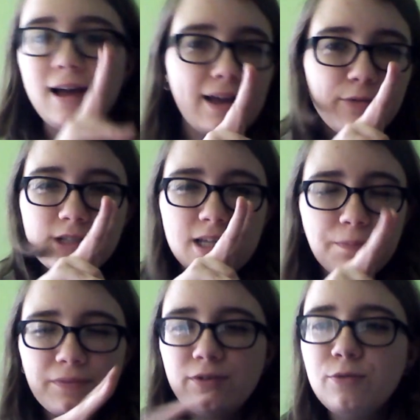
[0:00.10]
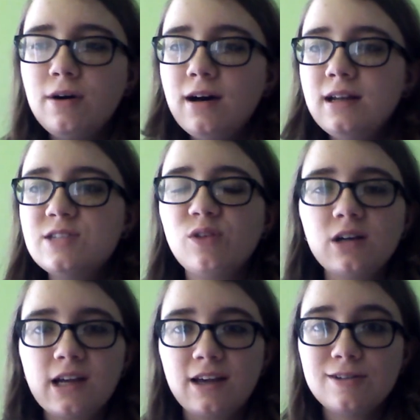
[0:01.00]
Hey, what's up everyone? It's
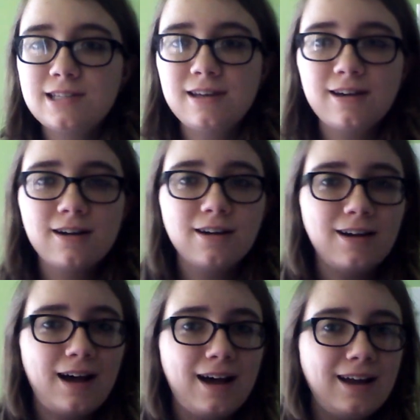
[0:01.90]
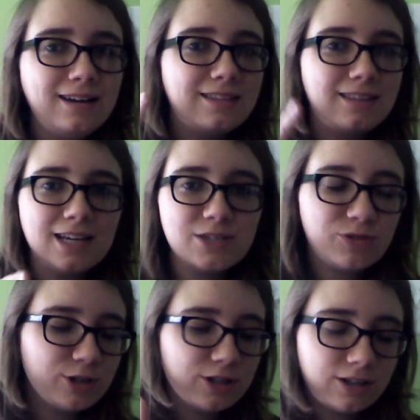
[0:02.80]
Vloggin Kelsey here, and thanks
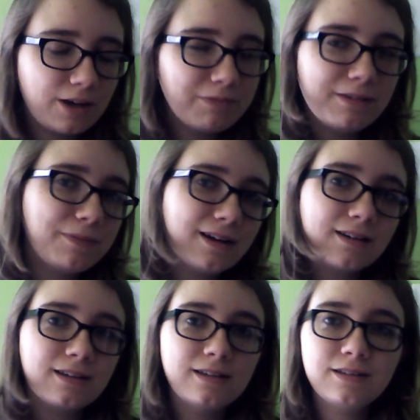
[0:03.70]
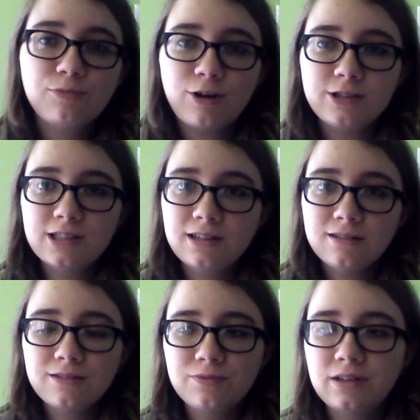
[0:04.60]
for coming back and watching
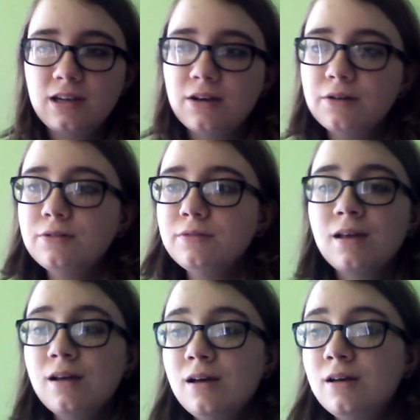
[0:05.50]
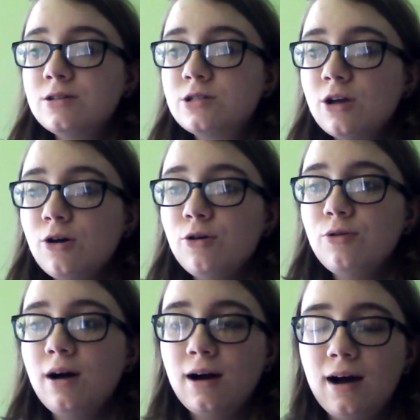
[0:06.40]
another video.
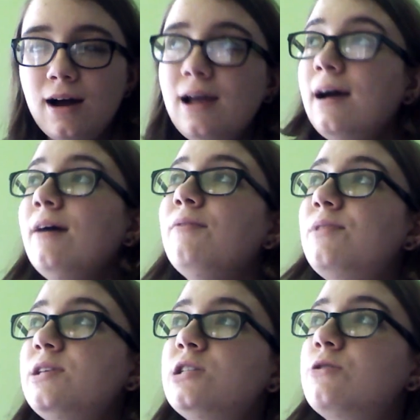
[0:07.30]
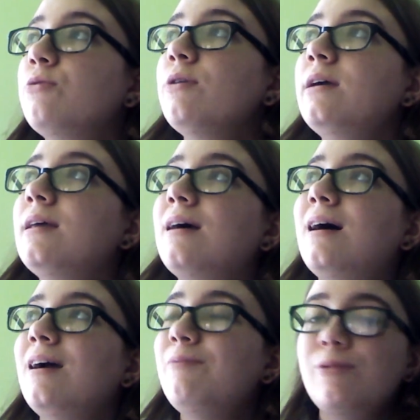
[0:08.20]
So, I have this story
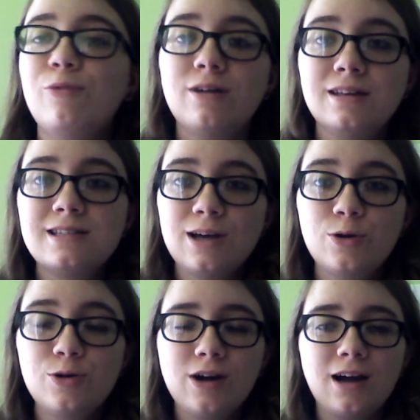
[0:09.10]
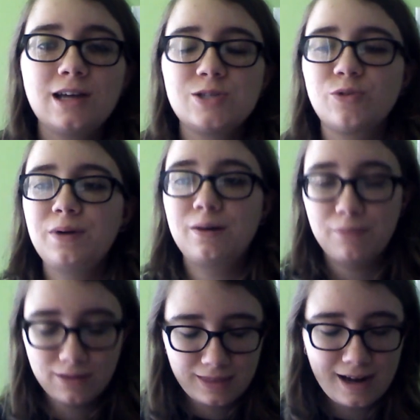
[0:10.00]
that I've been wanting to tell you guys for about a
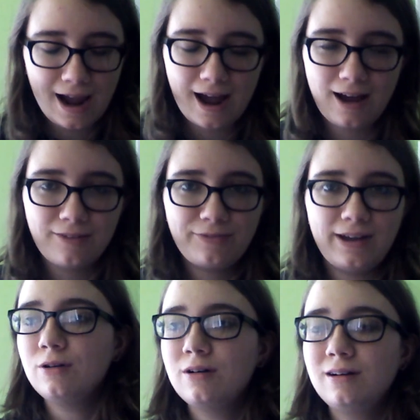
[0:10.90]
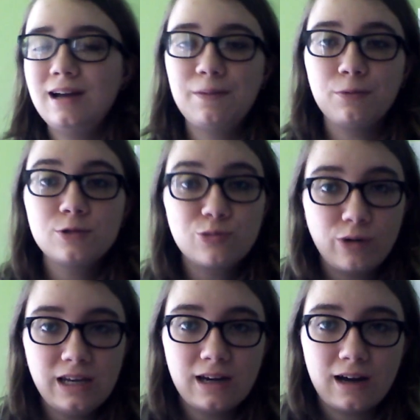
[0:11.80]
month and a half. On April
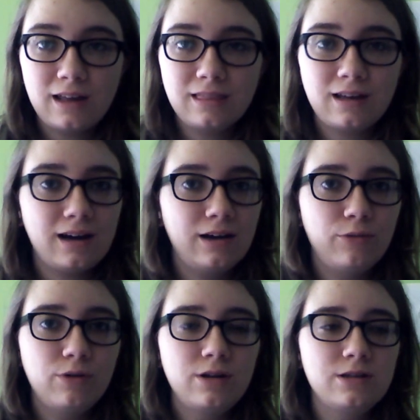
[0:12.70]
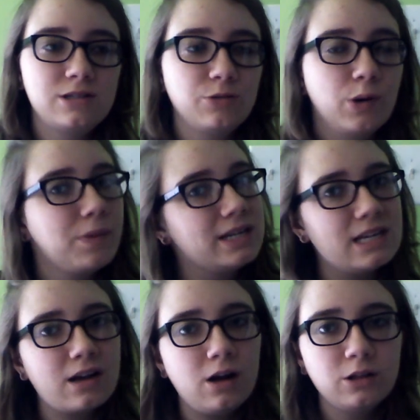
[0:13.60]
29th, I was doing my
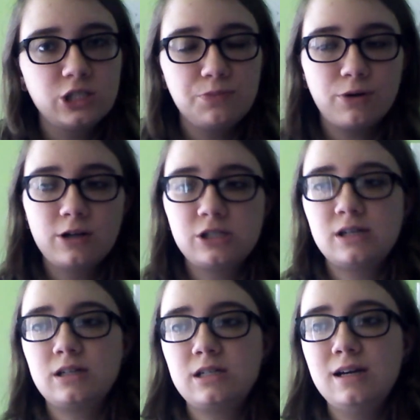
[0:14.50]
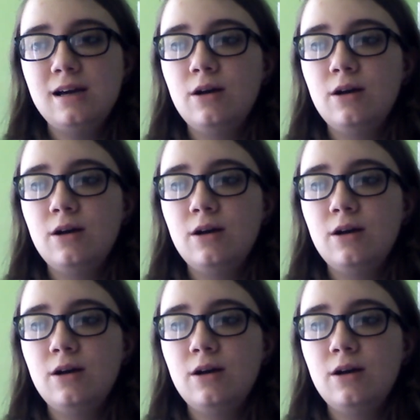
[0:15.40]
psychology project,